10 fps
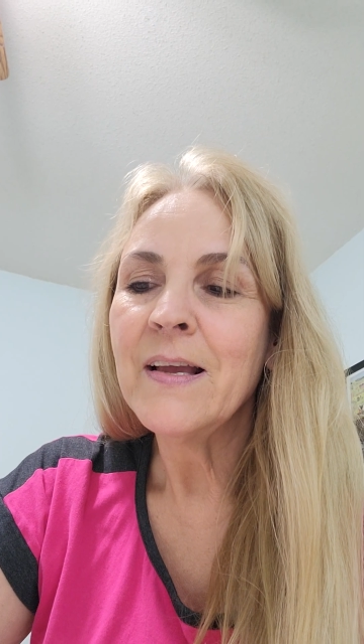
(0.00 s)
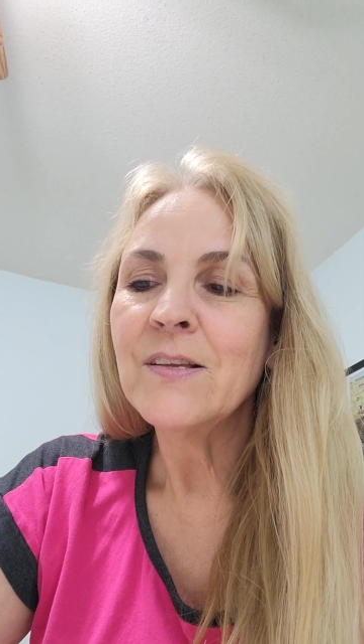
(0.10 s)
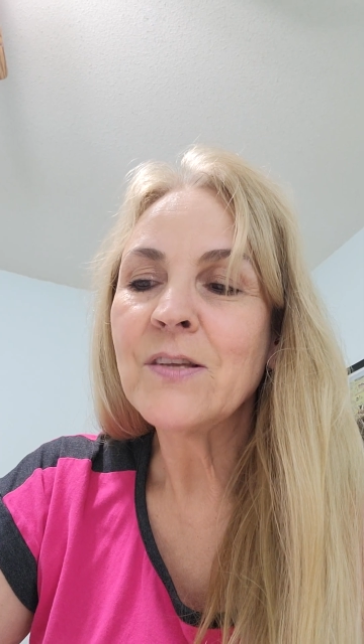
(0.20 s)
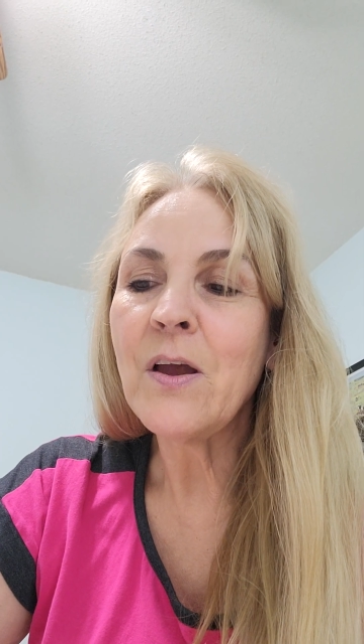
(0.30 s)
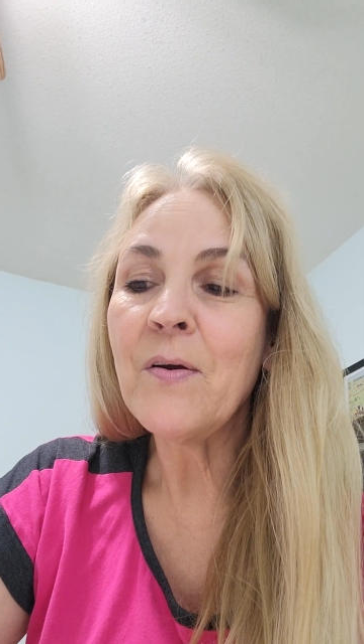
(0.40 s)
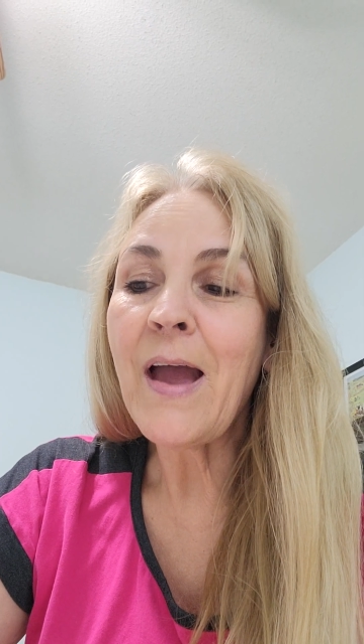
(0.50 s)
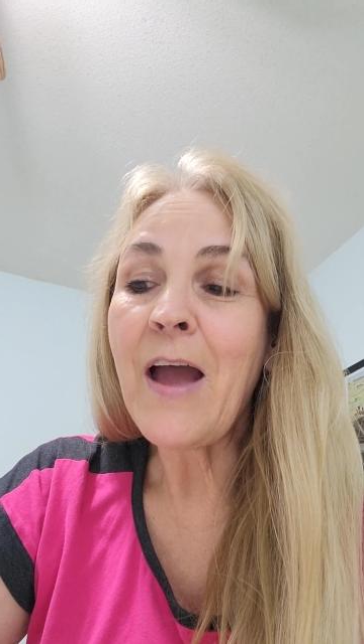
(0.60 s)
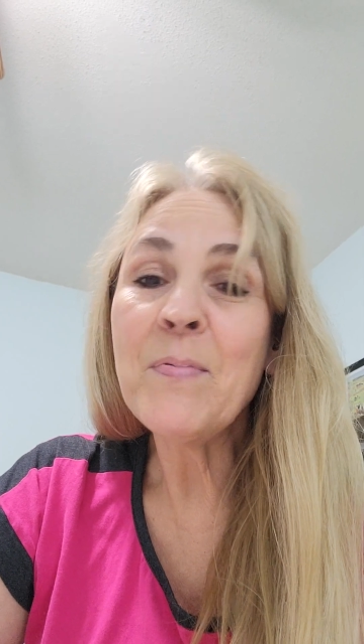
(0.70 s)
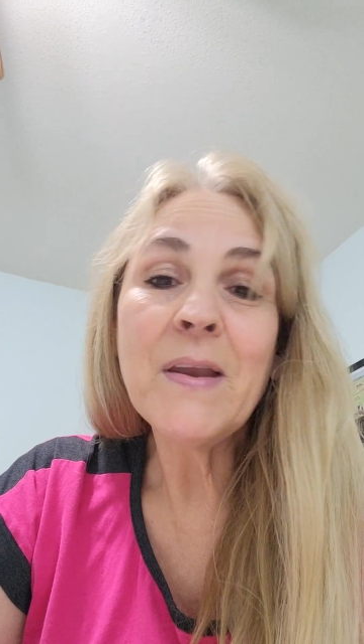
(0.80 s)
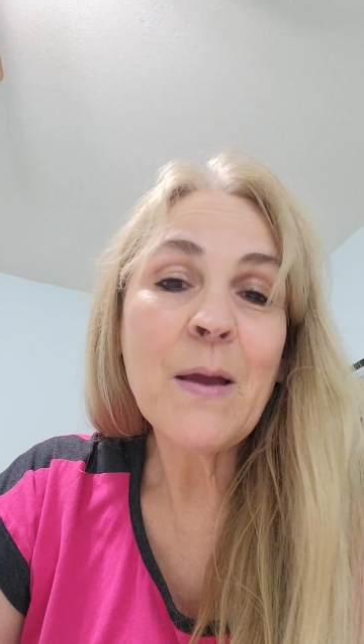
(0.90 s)
So
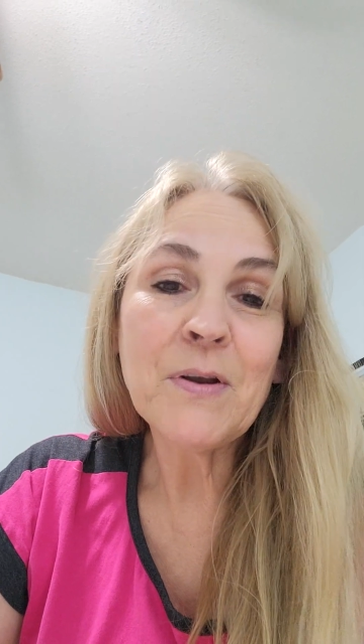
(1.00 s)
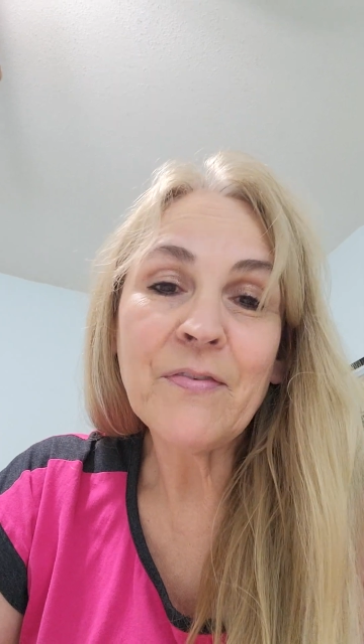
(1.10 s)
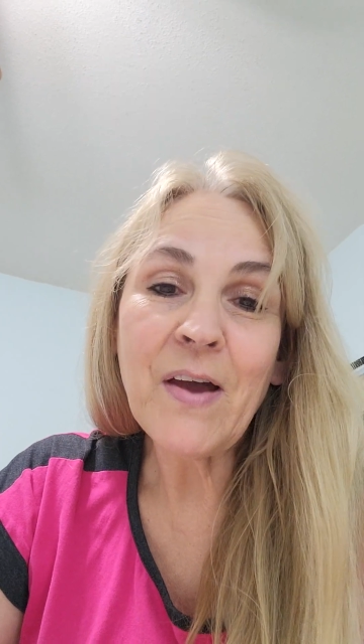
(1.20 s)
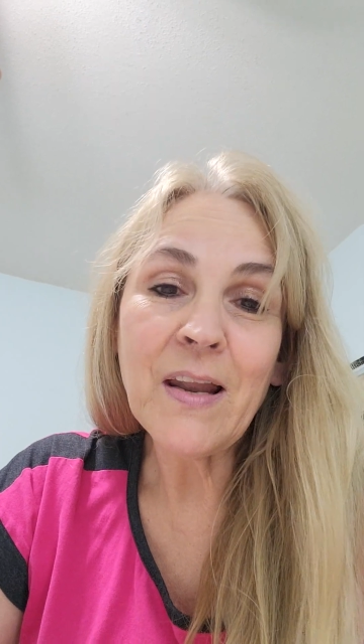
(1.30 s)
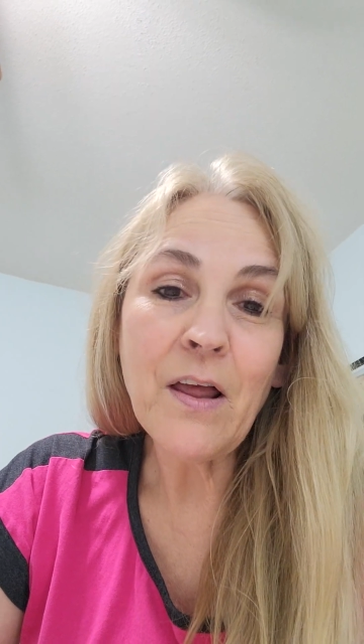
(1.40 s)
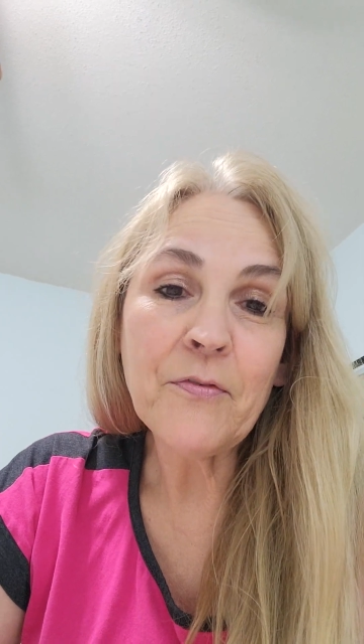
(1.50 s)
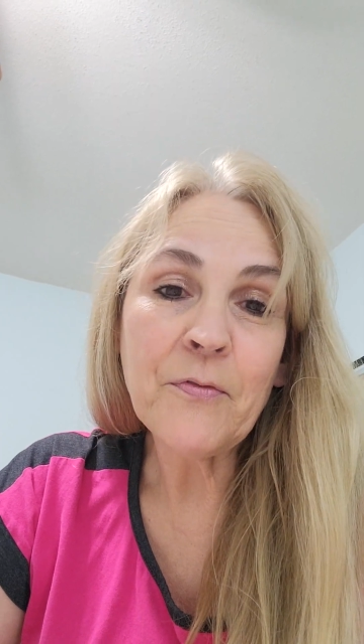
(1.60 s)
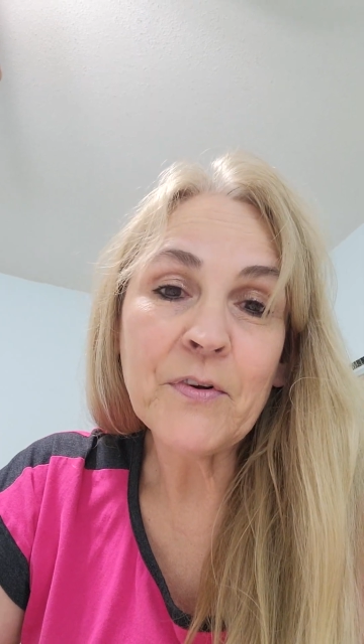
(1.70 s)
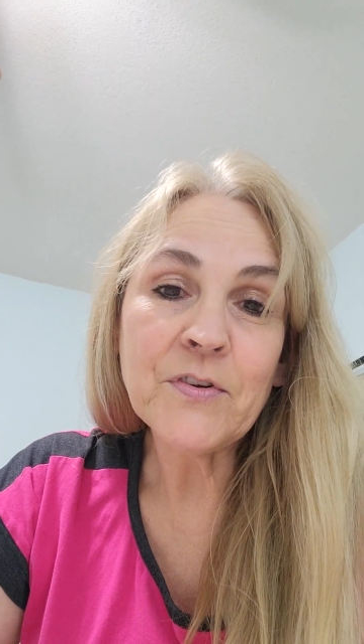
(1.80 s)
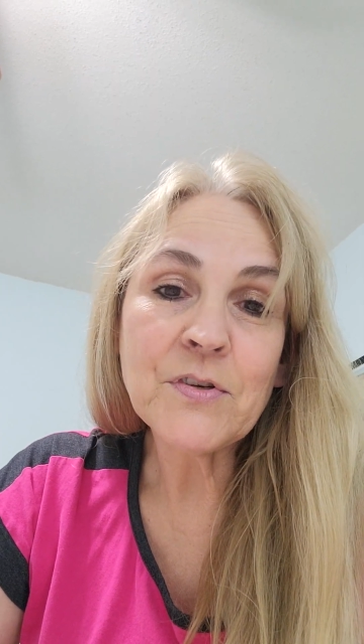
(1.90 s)
I've been able to find a lot of
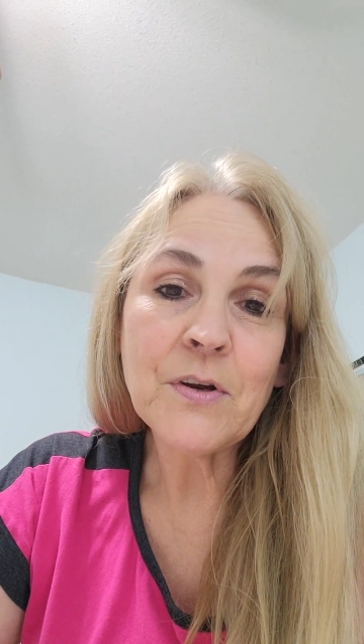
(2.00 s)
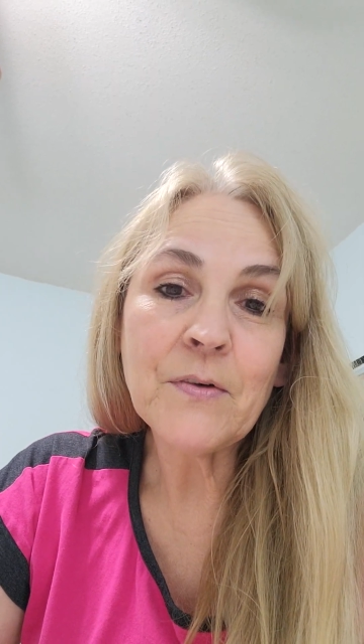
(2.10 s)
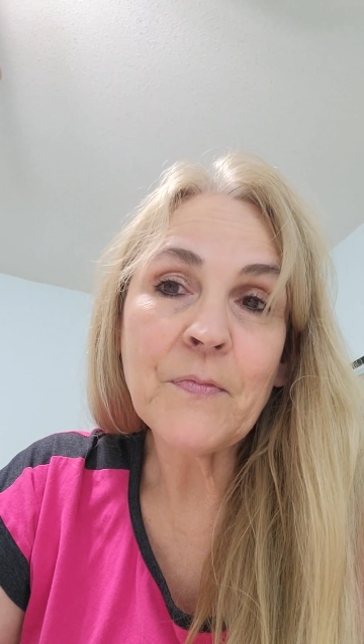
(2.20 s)
furniture